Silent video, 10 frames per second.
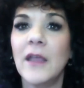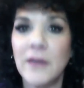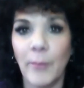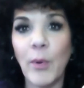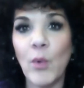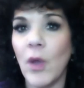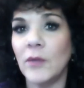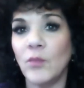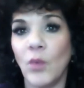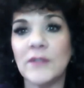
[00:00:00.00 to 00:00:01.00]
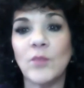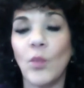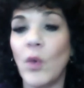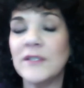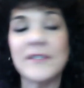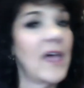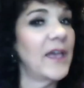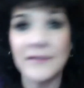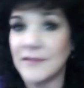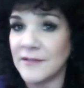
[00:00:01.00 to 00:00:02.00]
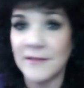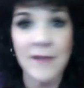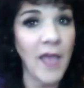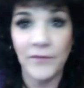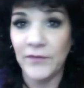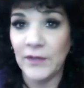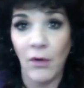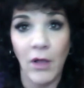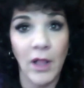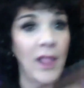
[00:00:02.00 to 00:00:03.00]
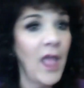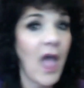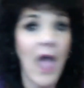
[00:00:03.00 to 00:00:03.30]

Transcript: number one, once one size does not fit all.